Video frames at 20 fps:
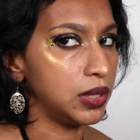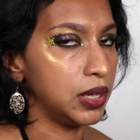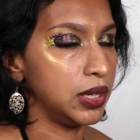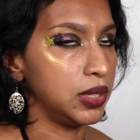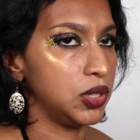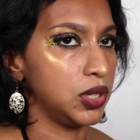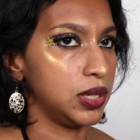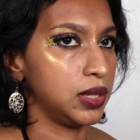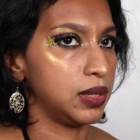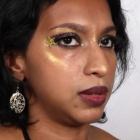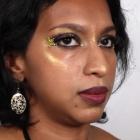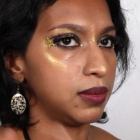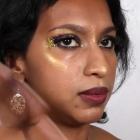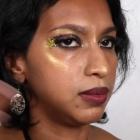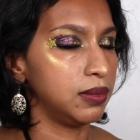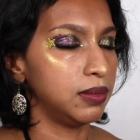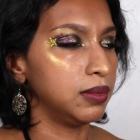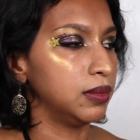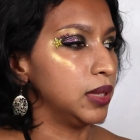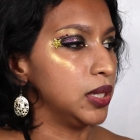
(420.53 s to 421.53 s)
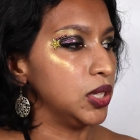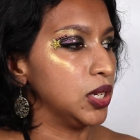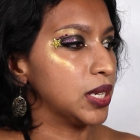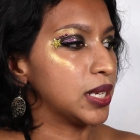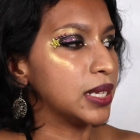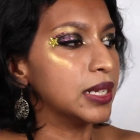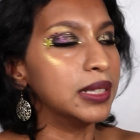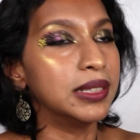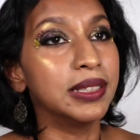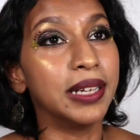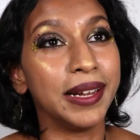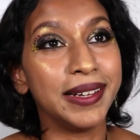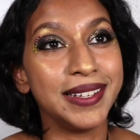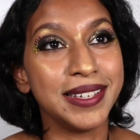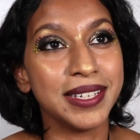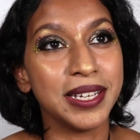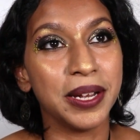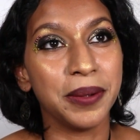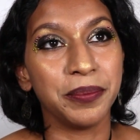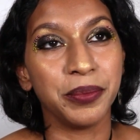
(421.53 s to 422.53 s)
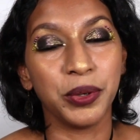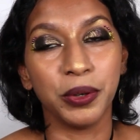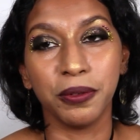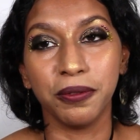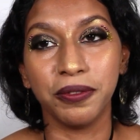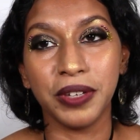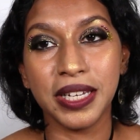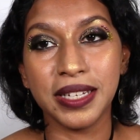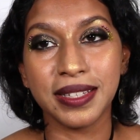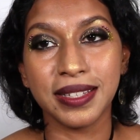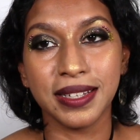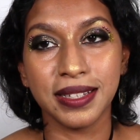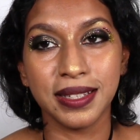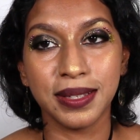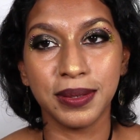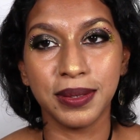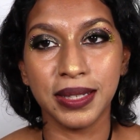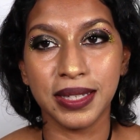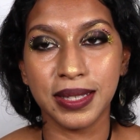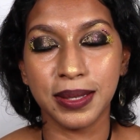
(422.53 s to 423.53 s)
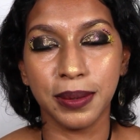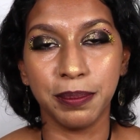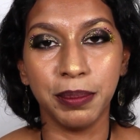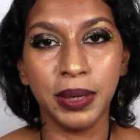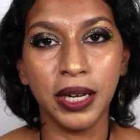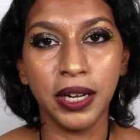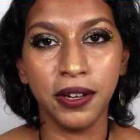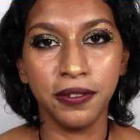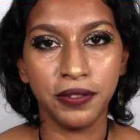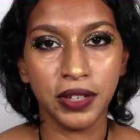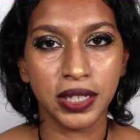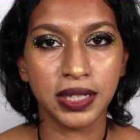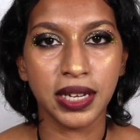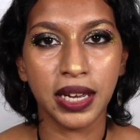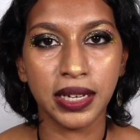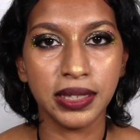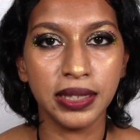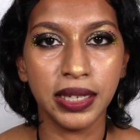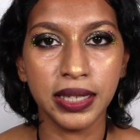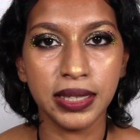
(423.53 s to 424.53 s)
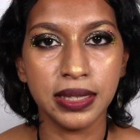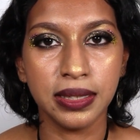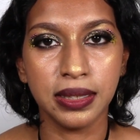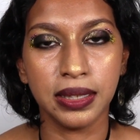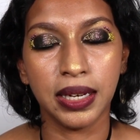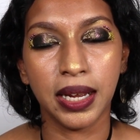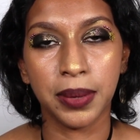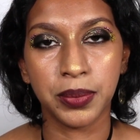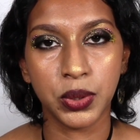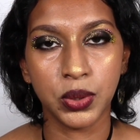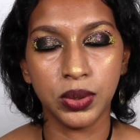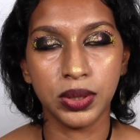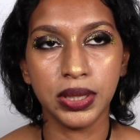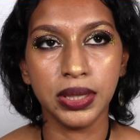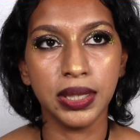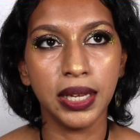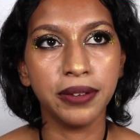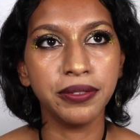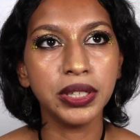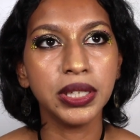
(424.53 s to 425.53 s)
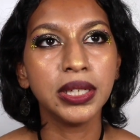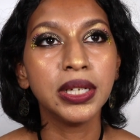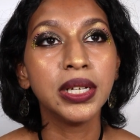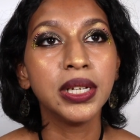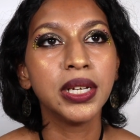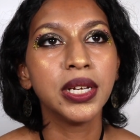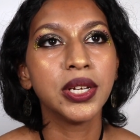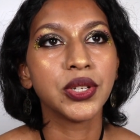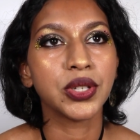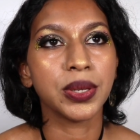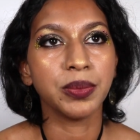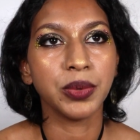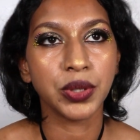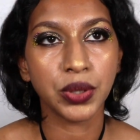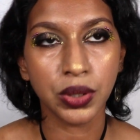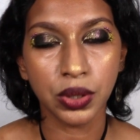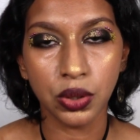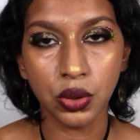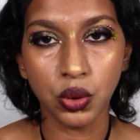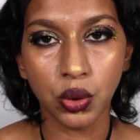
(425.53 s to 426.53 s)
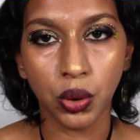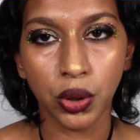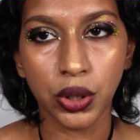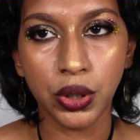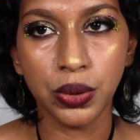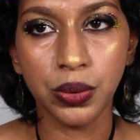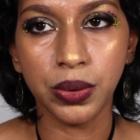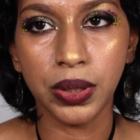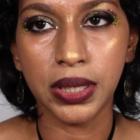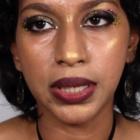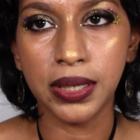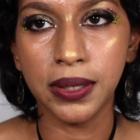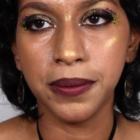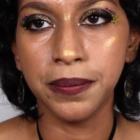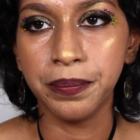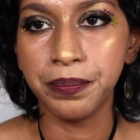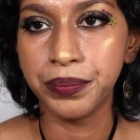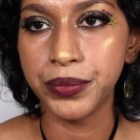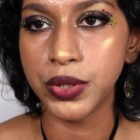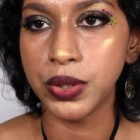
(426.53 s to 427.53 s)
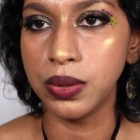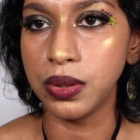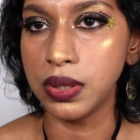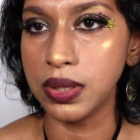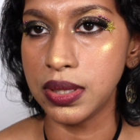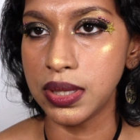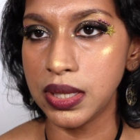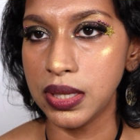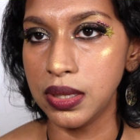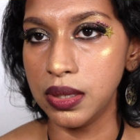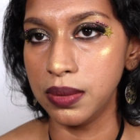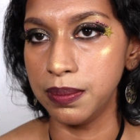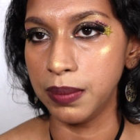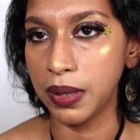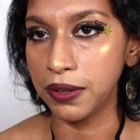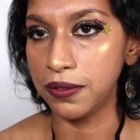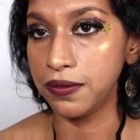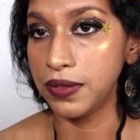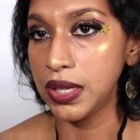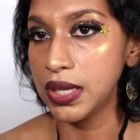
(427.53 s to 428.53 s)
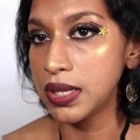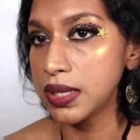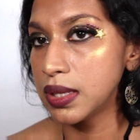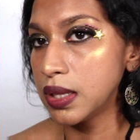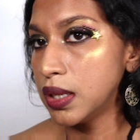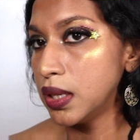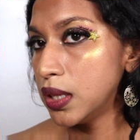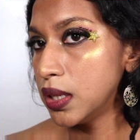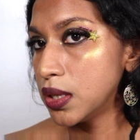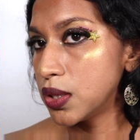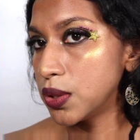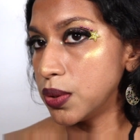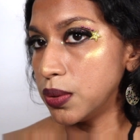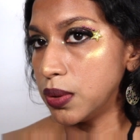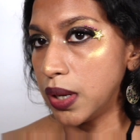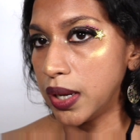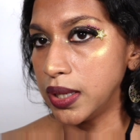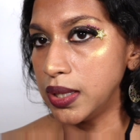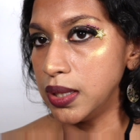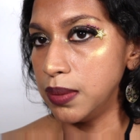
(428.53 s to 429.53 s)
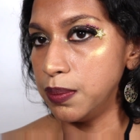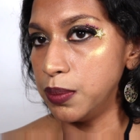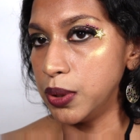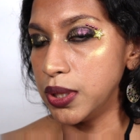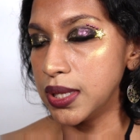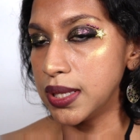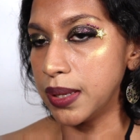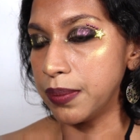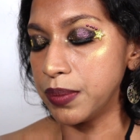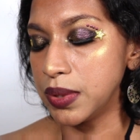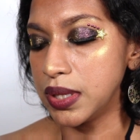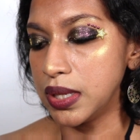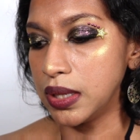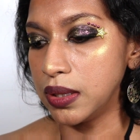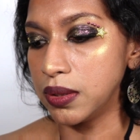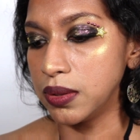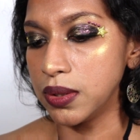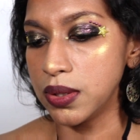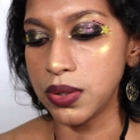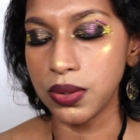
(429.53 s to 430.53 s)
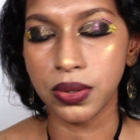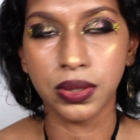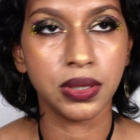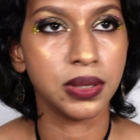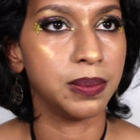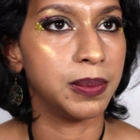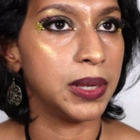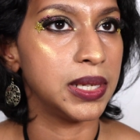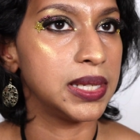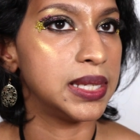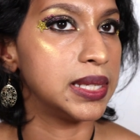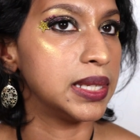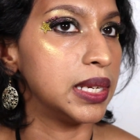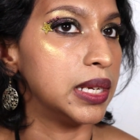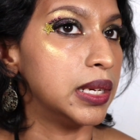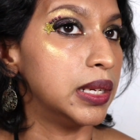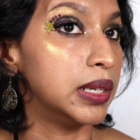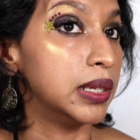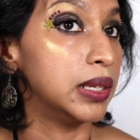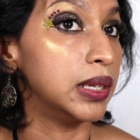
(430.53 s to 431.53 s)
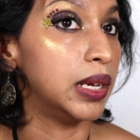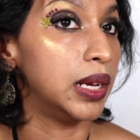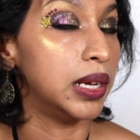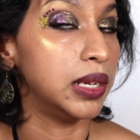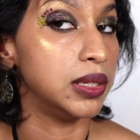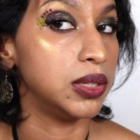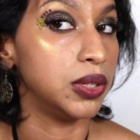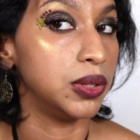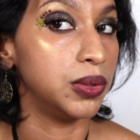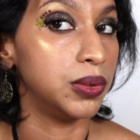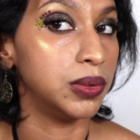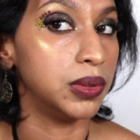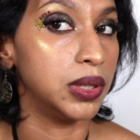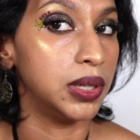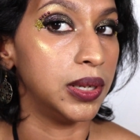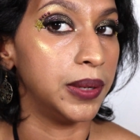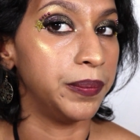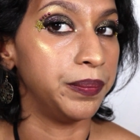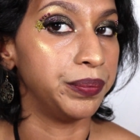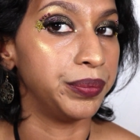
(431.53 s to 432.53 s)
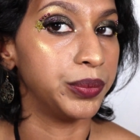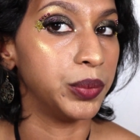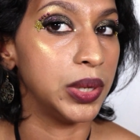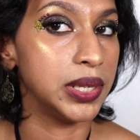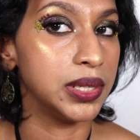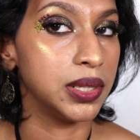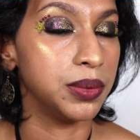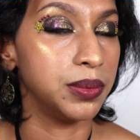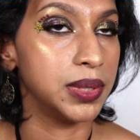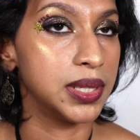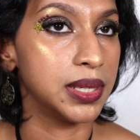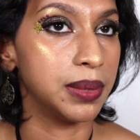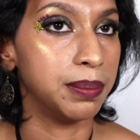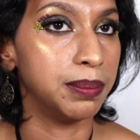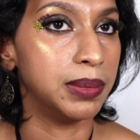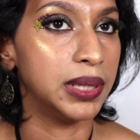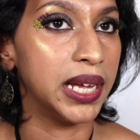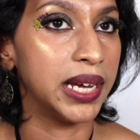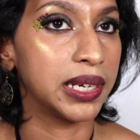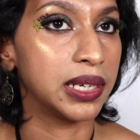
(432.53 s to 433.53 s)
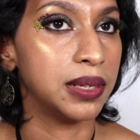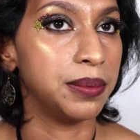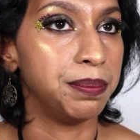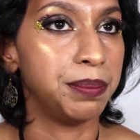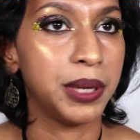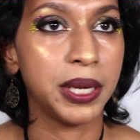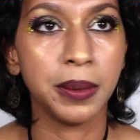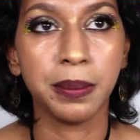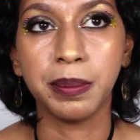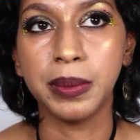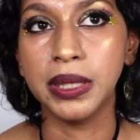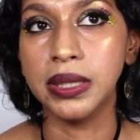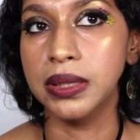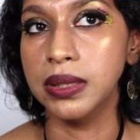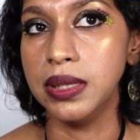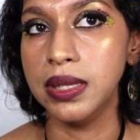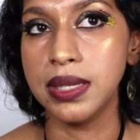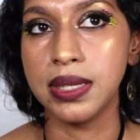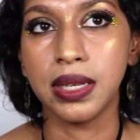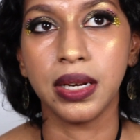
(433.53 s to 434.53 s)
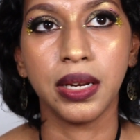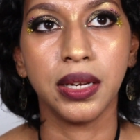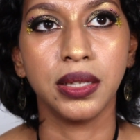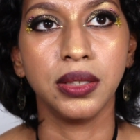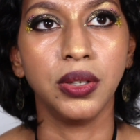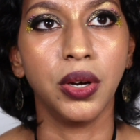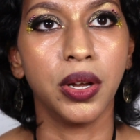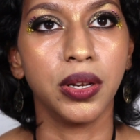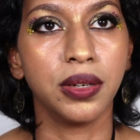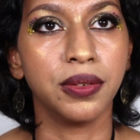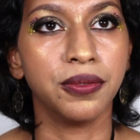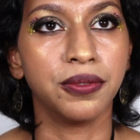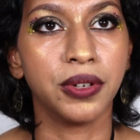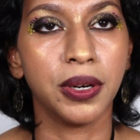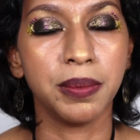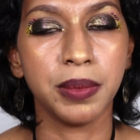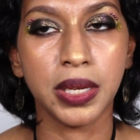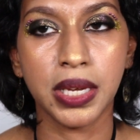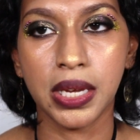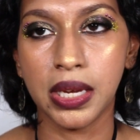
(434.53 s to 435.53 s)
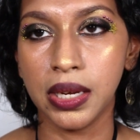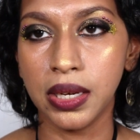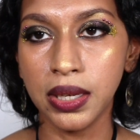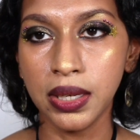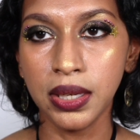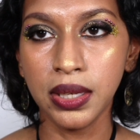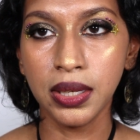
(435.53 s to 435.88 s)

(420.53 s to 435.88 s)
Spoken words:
It just lights up your face. It's a perfect highlighter and I absolutely love it. So I'm just going to draw you in so you can see my face. So I did put some stickers onto my skin, and, you know, went in with some black and pink pearls that I had gotten from a